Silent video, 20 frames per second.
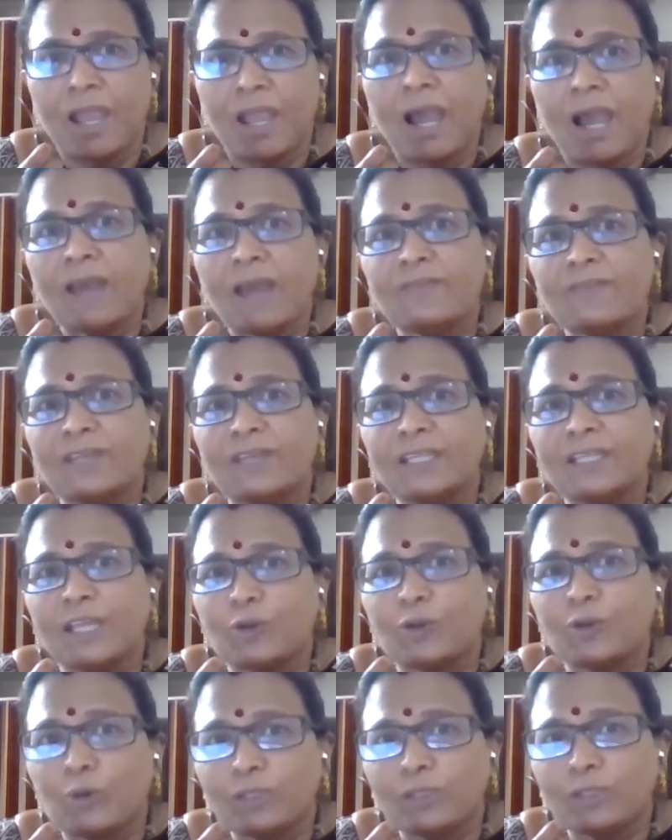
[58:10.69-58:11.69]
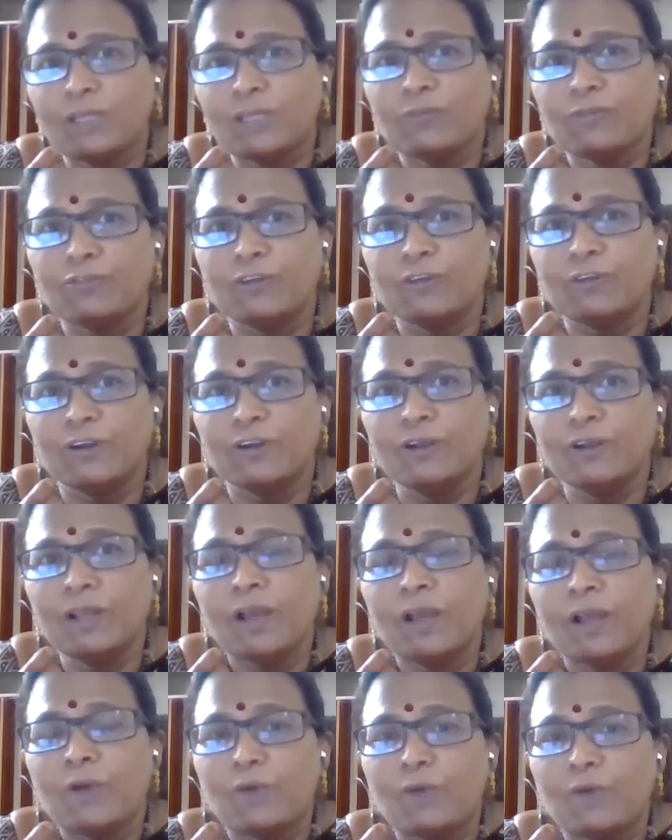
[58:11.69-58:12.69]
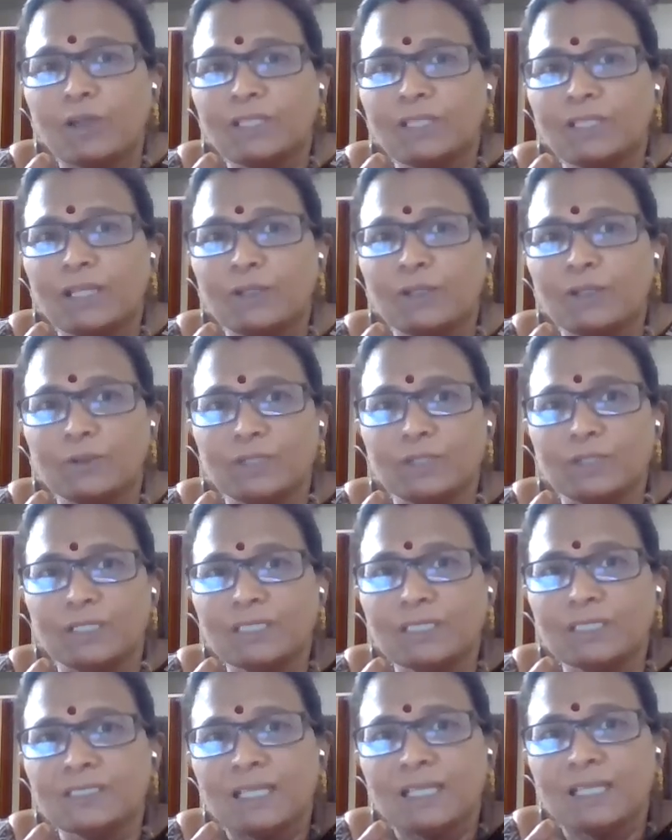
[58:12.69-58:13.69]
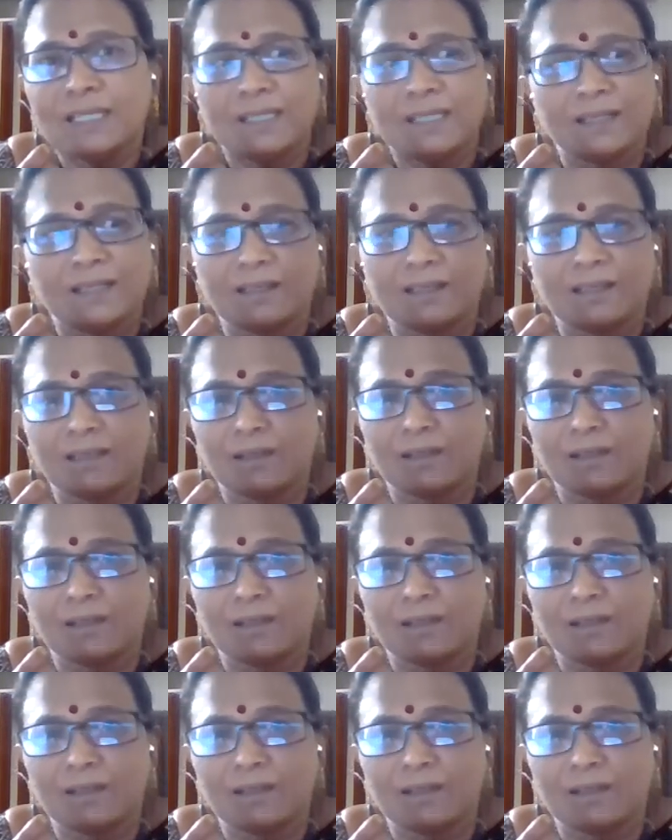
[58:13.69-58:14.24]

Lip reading: and when they cook the food, what they do is that